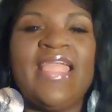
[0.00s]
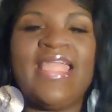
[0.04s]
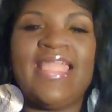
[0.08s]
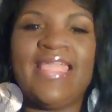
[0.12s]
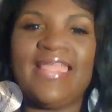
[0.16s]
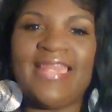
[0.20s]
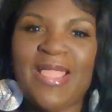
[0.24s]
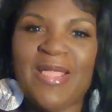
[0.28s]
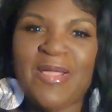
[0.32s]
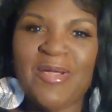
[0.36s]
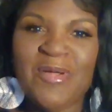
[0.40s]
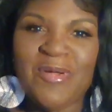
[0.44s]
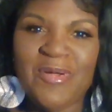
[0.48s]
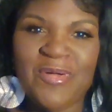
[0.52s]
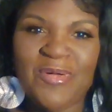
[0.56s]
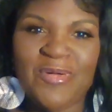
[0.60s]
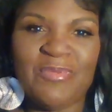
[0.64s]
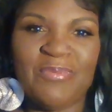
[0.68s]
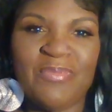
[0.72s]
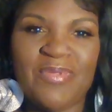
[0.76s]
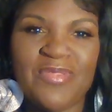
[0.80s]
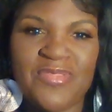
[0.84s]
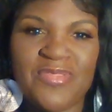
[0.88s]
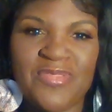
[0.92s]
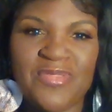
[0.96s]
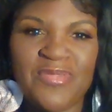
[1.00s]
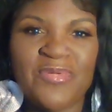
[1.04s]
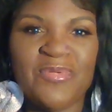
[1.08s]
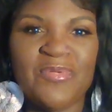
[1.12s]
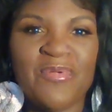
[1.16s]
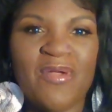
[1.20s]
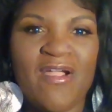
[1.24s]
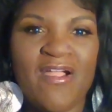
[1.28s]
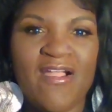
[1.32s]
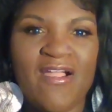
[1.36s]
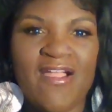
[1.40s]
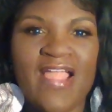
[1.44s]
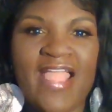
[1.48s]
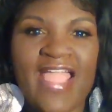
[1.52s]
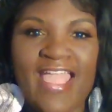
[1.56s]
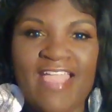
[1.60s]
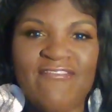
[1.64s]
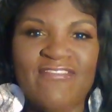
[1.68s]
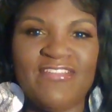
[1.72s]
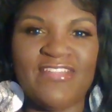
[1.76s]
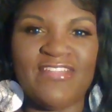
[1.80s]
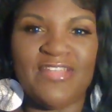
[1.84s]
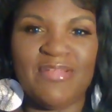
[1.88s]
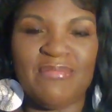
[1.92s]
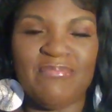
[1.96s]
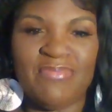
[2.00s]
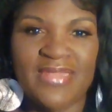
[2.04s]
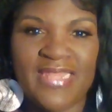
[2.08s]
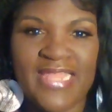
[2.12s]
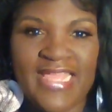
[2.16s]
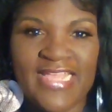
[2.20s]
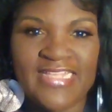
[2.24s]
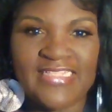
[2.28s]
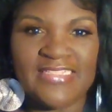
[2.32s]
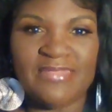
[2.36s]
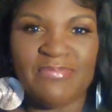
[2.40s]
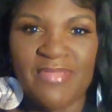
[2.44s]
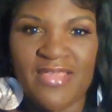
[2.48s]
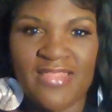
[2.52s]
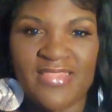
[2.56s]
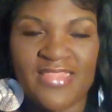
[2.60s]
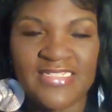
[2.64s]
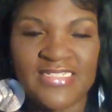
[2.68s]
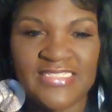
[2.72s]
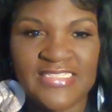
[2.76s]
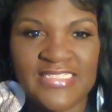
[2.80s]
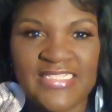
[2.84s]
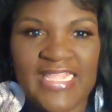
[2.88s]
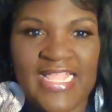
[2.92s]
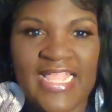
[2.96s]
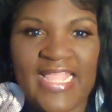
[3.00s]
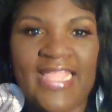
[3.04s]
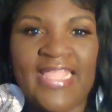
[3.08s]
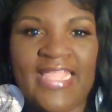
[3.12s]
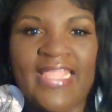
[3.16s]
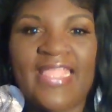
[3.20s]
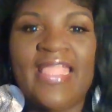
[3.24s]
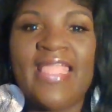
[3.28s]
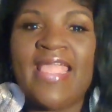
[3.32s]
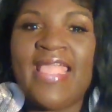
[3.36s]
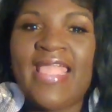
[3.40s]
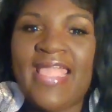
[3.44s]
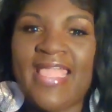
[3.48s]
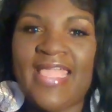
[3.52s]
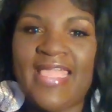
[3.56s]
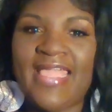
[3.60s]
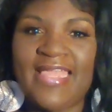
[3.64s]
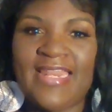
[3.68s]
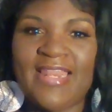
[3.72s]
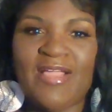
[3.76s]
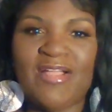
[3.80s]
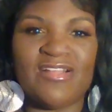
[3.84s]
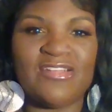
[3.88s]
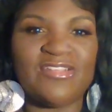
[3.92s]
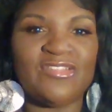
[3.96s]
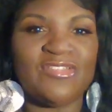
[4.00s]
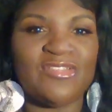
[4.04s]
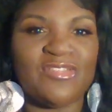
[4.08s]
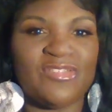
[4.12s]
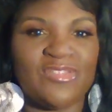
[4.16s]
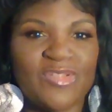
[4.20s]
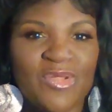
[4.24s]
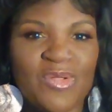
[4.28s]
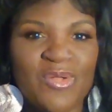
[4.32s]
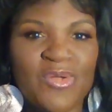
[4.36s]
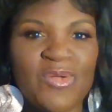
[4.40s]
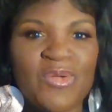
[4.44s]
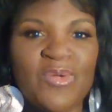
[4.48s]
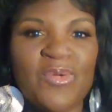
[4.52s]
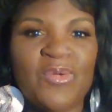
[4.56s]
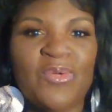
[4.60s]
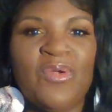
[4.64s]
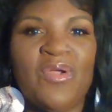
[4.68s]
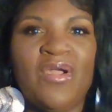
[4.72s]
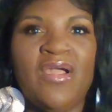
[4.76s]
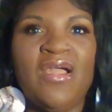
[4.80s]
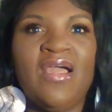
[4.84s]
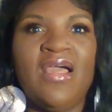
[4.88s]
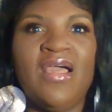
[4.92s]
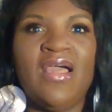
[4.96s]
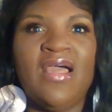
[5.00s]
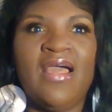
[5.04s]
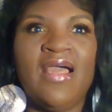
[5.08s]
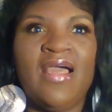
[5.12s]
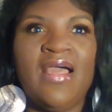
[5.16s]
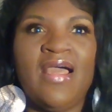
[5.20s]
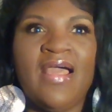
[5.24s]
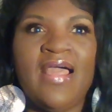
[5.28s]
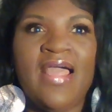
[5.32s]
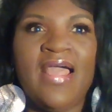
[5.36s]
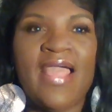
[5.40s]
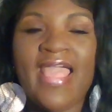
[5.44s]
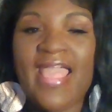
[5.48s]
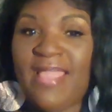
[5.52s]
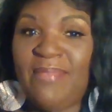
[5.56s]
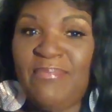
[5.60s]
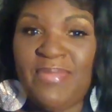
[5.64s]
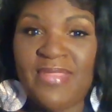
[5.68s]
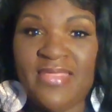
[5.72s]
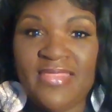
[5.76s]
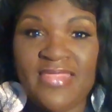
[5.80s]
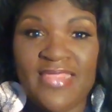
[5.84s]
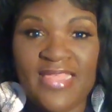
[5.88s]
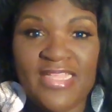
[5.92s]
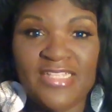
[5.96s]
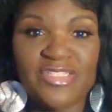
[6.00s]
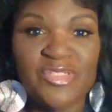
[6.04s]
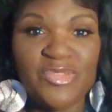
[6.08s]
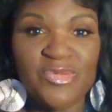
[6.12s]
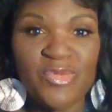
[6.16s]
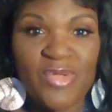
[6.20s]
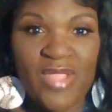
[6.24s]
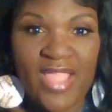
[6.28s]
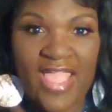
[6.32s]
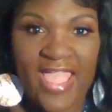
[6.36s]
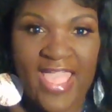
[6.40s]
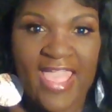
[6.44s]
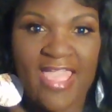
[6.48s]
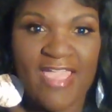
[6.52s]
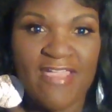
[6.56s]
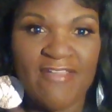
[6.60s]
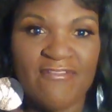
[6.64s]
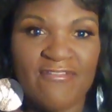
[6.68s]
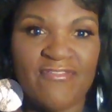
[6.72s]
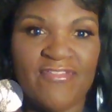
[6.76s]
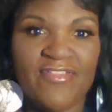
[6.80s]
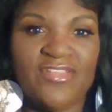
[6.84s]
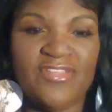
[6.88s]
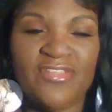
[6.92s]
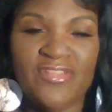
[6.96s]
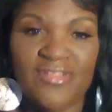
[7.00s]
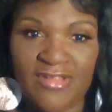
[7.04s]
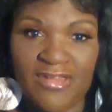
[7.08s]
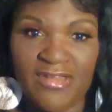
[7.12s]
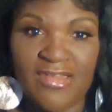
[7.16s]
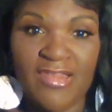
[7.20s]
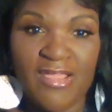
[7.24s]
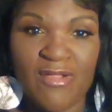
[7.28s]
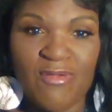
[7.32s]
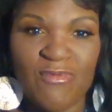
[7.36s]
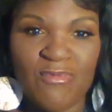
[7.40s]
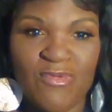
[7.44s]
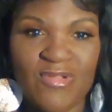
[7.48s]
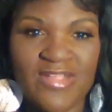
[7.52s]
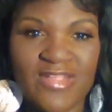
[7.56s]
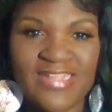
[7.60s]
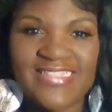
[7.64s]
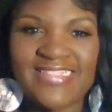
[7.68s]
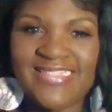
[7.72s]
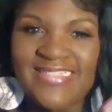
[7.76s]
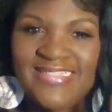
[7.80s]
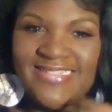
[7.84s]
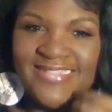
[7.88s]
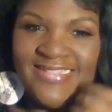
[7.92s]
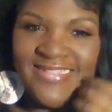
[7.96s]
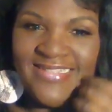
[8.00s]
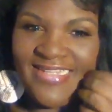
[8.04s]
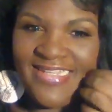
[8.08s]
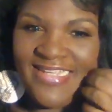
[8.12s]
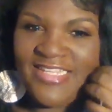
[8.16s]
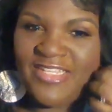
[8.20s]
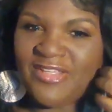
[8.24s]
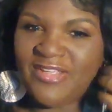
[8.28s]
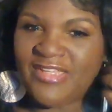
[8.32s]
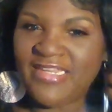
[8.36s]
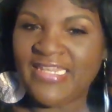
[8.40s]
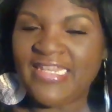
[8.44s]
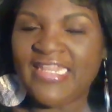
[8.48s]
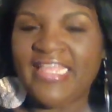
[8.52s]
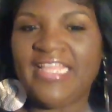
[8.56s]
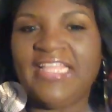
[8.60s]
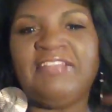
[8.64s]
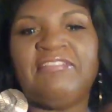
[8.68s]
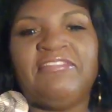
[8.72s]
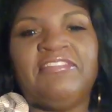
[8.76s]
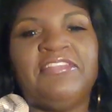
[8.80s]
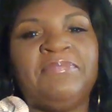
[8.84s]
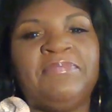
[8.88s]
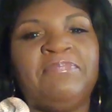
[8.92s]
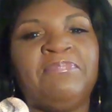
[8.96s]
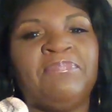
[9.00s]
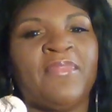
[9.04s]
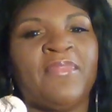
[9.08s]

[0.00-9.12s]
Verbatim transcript: And I hope you are having a blessed Mother's Day and are so happy that you have your loved ones still in your life.